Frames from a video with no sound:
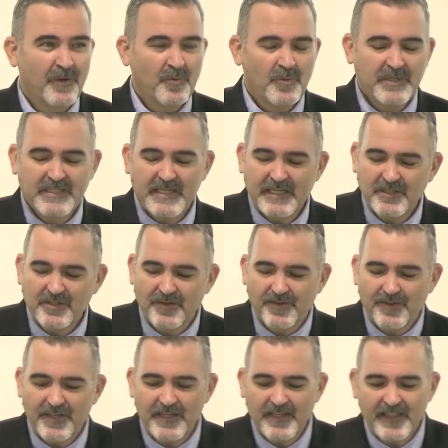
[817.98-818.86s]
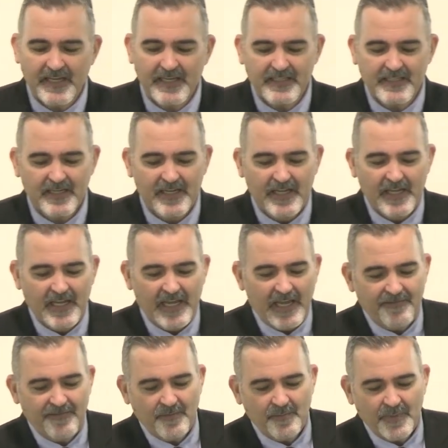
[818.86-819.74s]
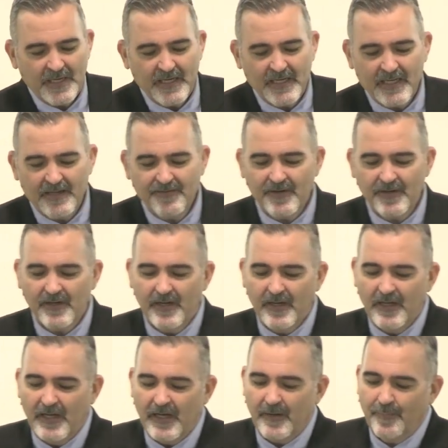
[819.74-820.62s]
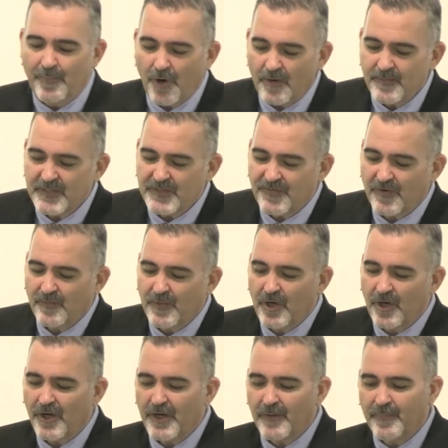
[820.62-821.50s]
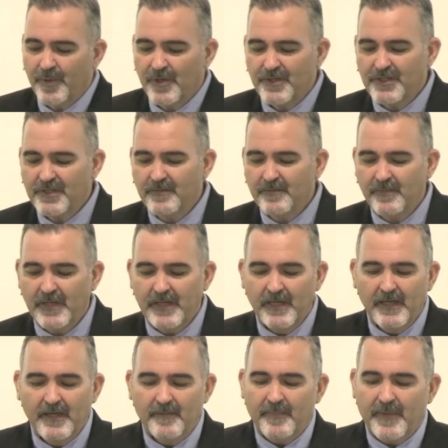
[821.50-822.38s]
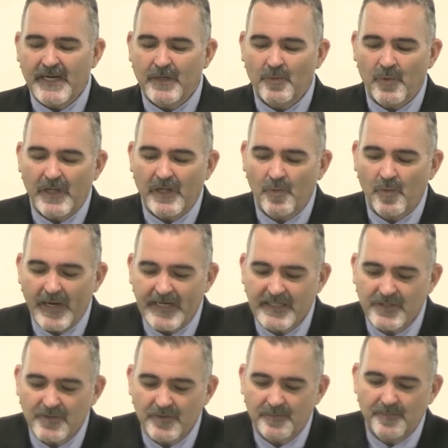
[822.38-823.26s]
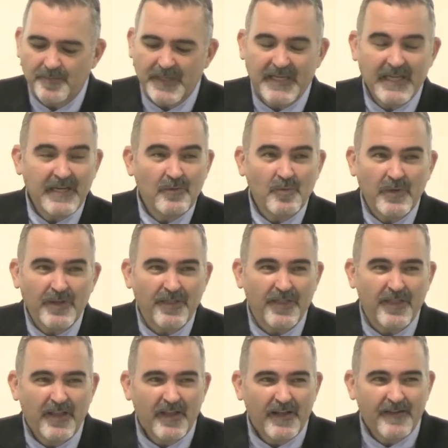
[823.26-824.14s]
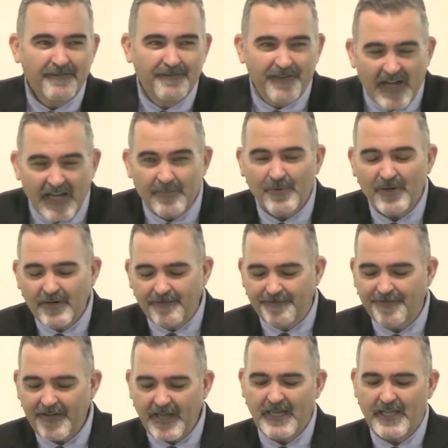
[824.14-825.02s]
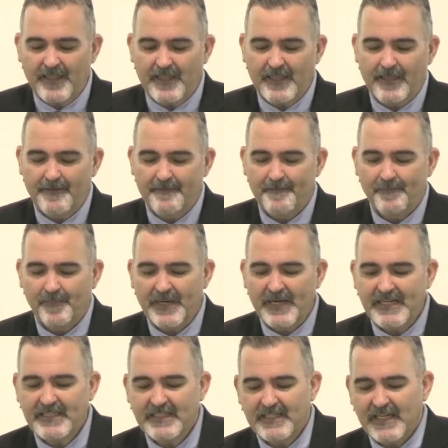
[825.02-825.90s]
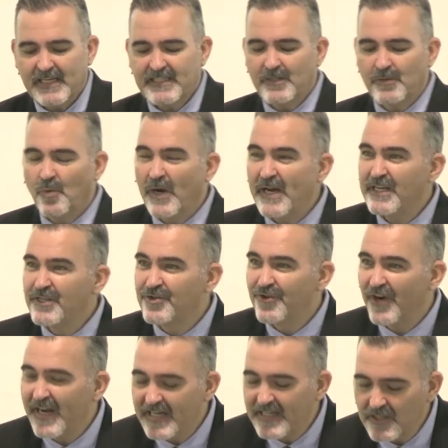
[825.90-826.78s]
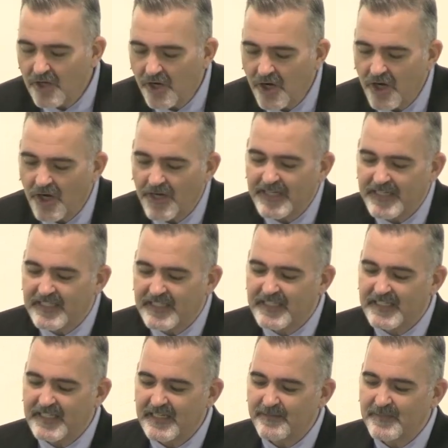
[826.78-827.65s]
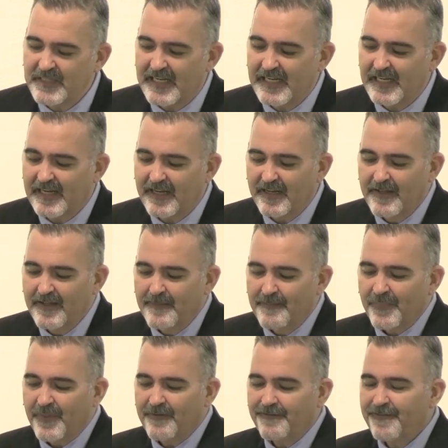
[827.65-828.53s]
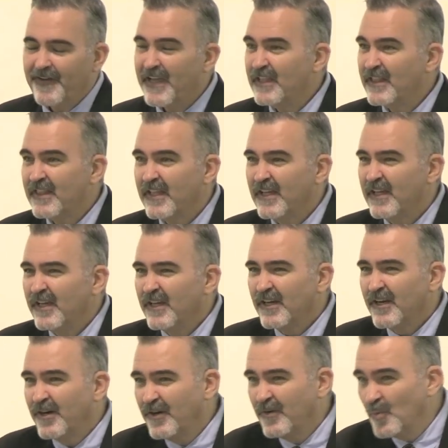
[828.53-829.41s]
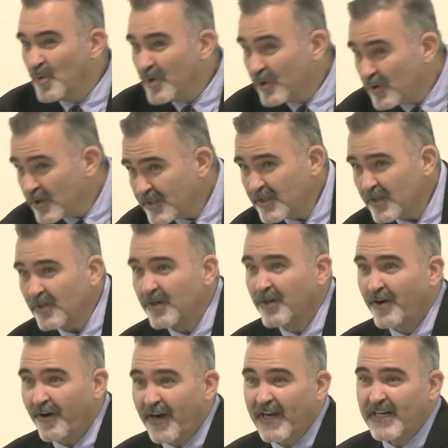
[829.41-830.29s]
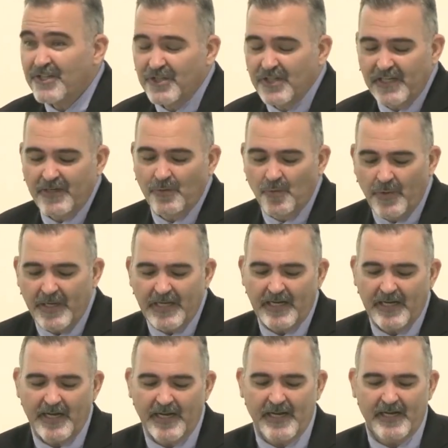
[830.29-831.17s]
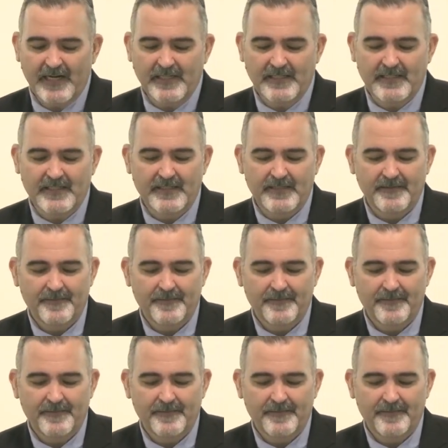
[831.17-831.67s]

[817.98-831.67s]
We tend to think that having been given a promise from God, a person might well wait to begin with a vibrant faith. But as the wait drags on, it seems like the faith would also gradually weaken out.